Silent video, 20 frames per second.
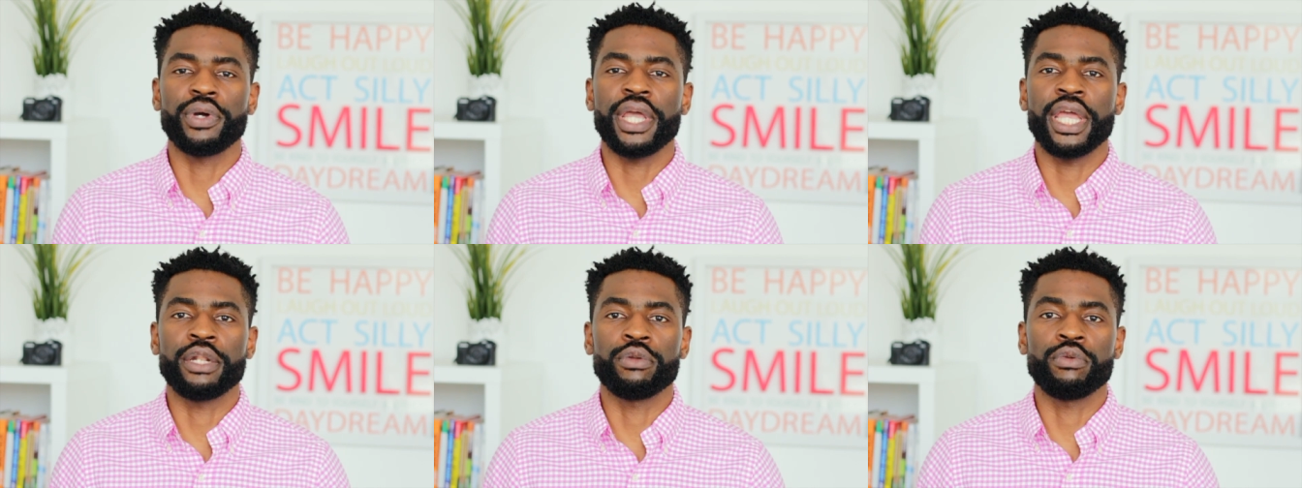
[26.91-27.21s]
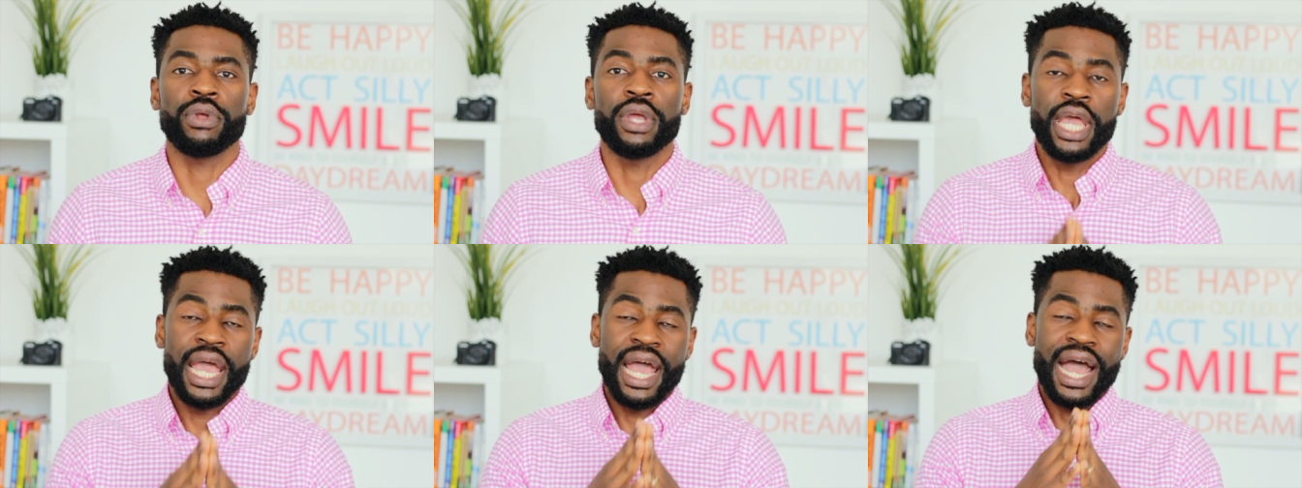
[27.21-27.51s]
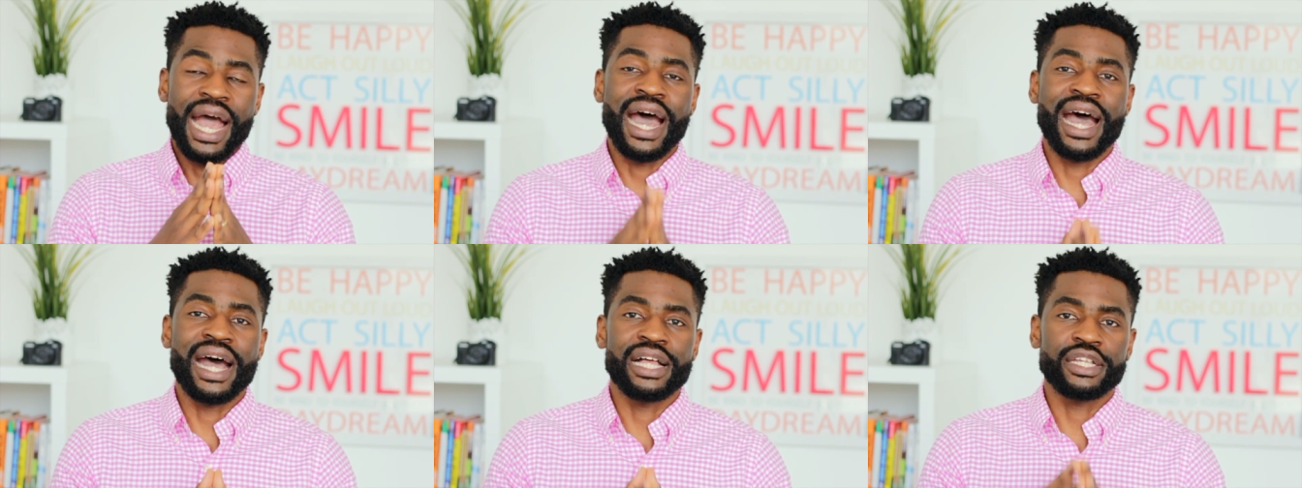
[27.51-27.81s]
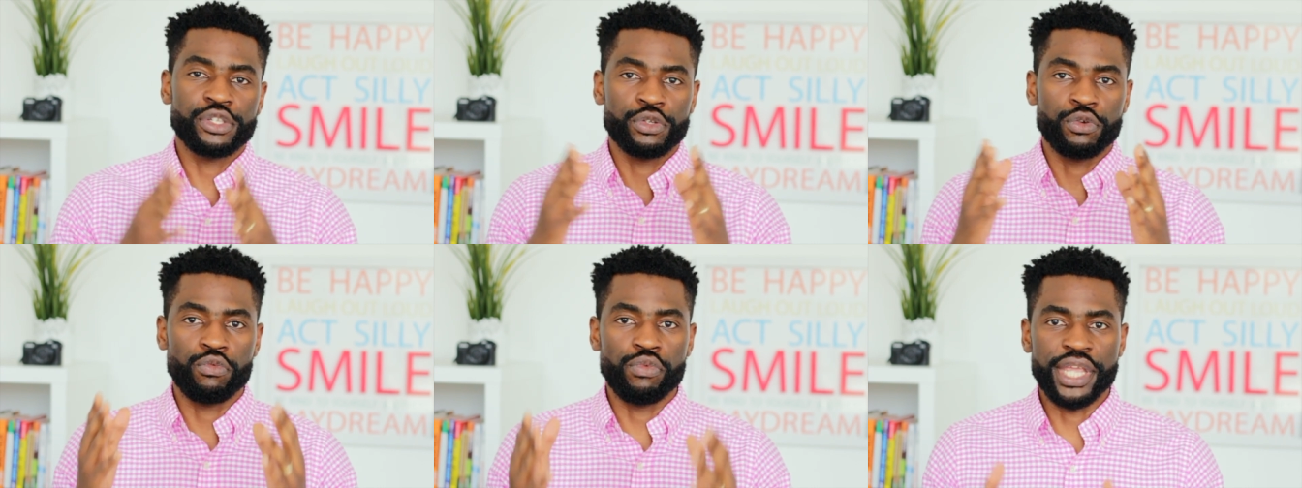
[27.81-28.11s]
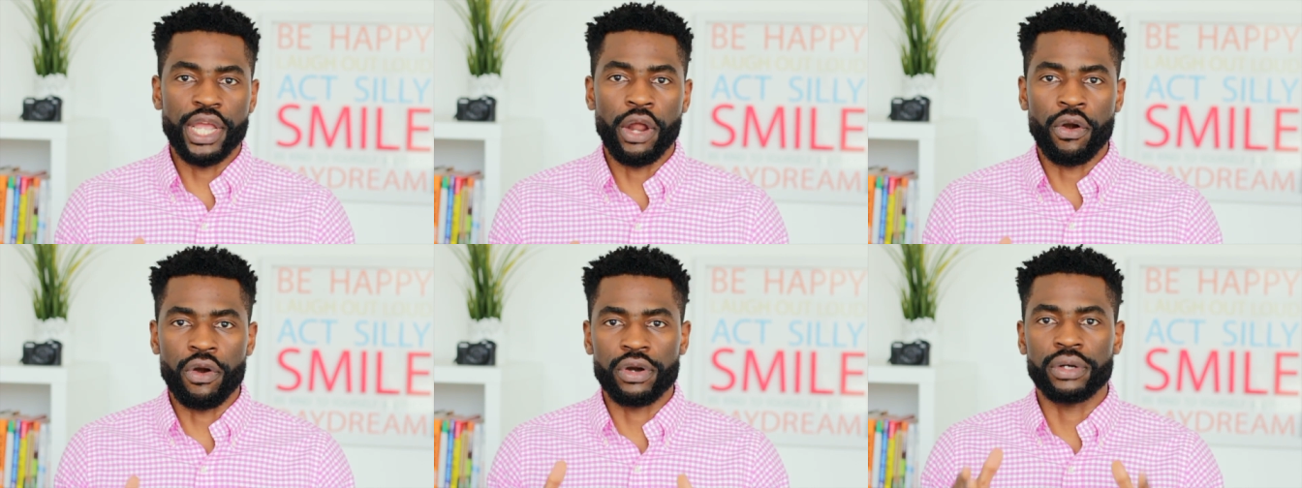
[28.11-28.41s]
And as
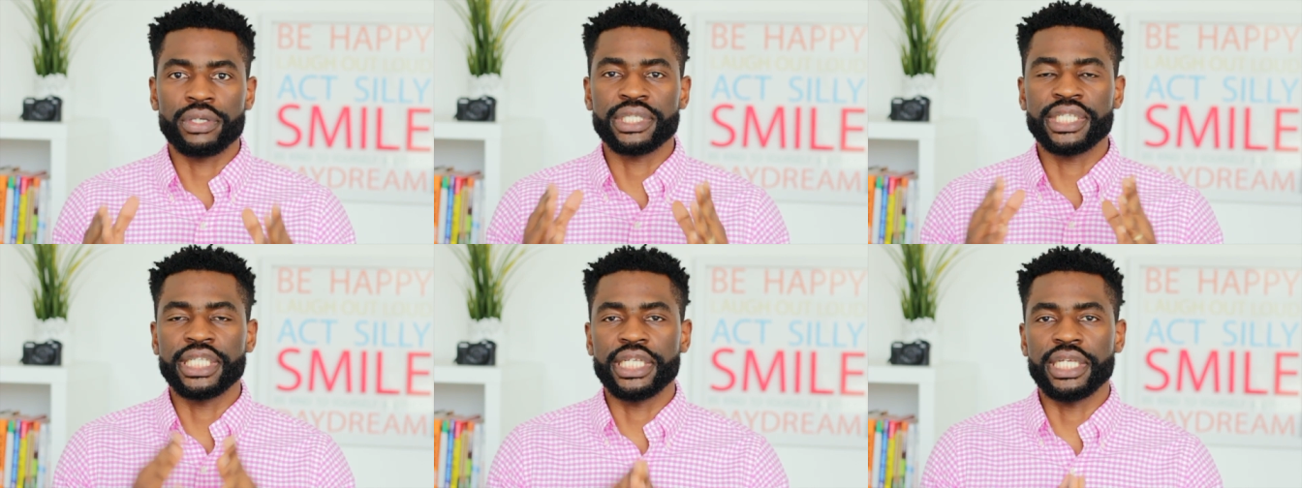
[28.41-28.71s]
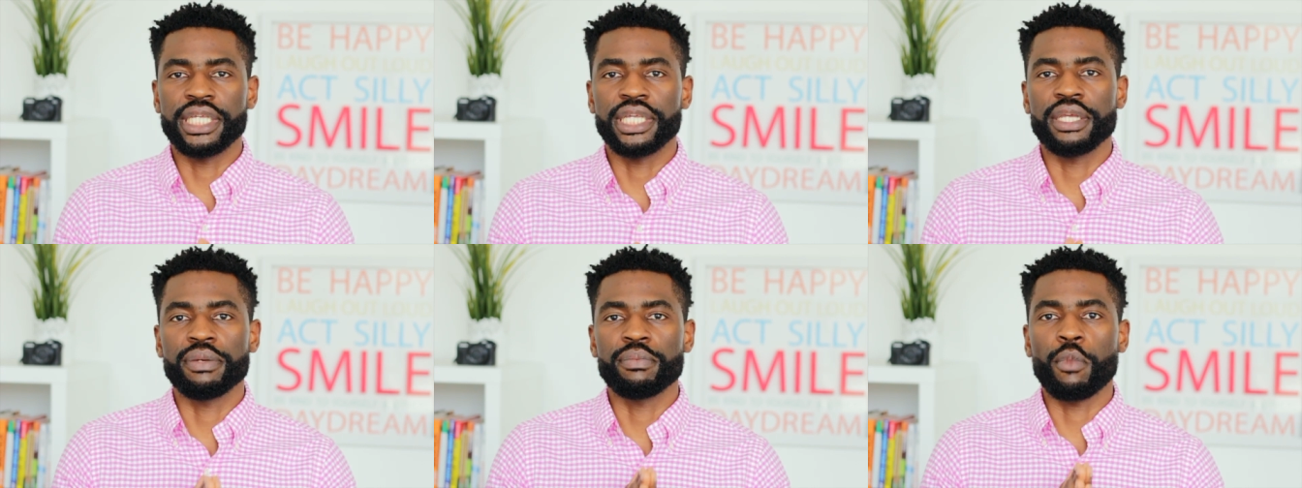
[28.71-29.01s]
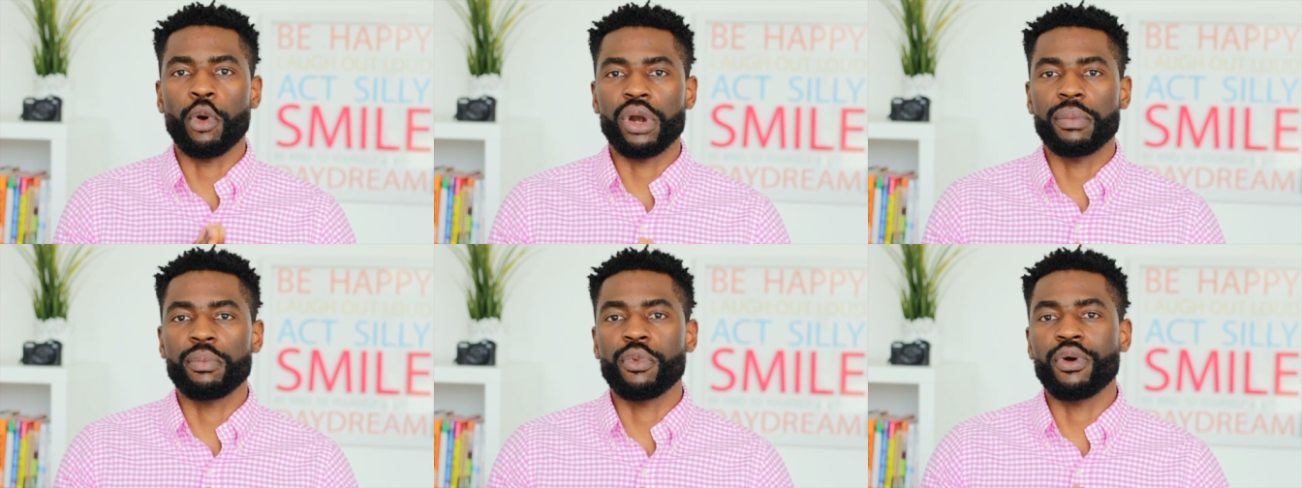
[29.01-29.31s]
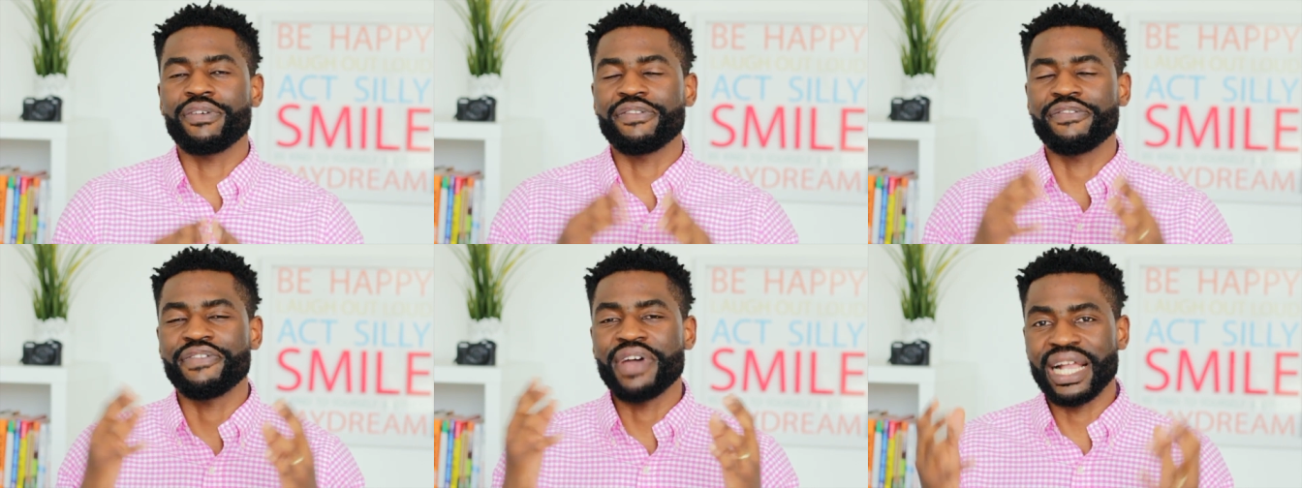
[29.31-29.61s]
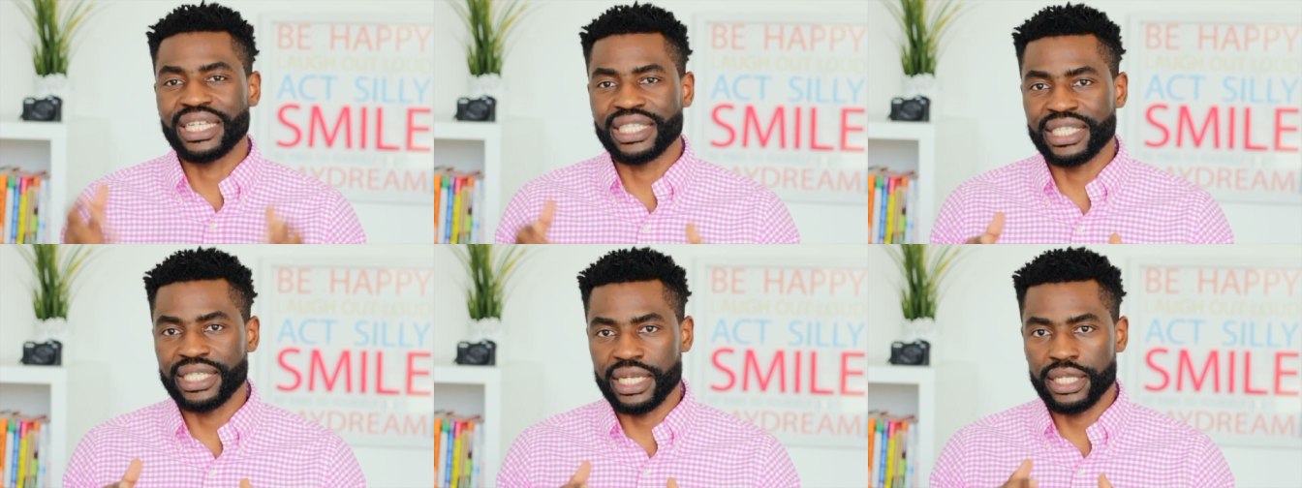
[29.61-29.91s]
we are seeing more and more
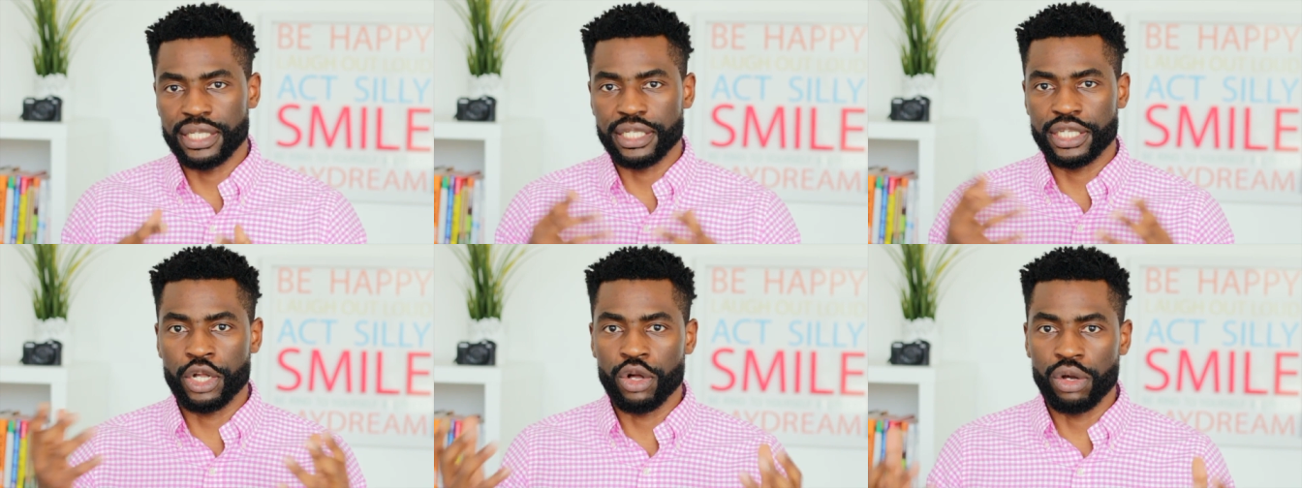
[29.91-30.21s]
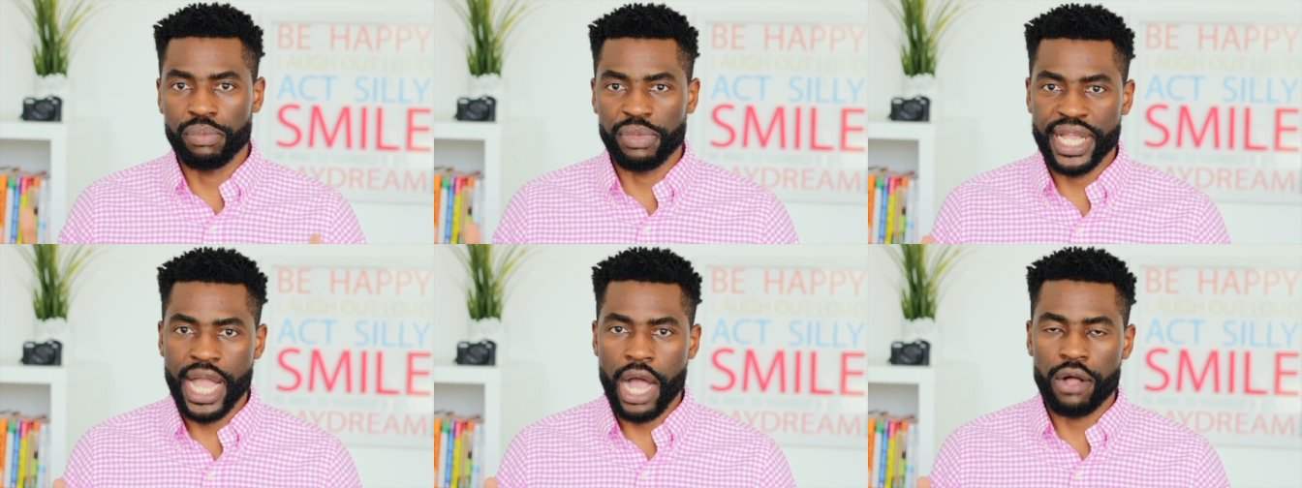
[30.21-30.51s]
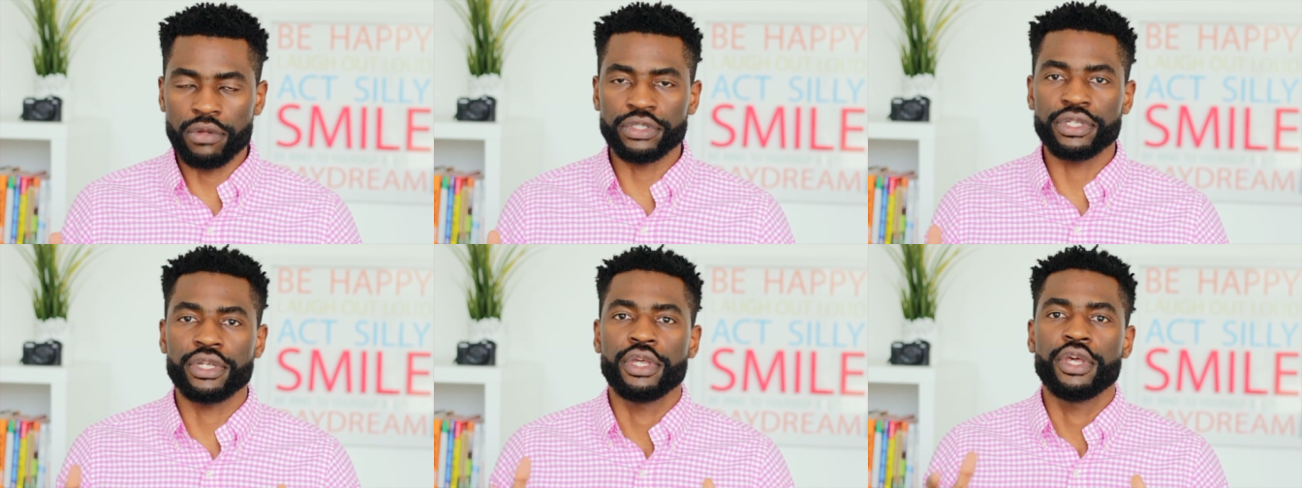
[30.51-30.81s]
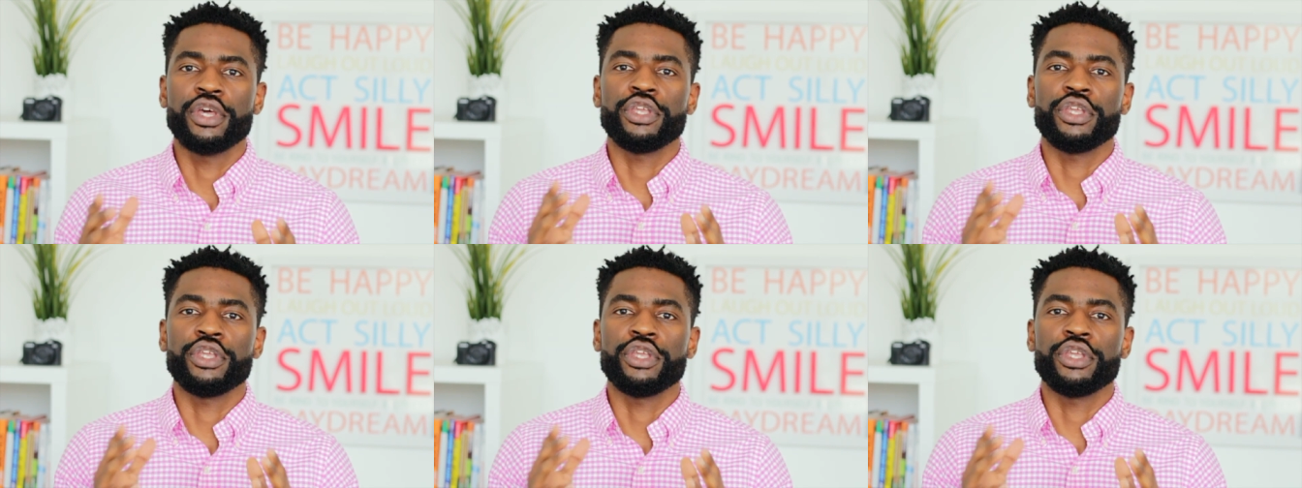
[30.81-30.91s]
vaccines coming out,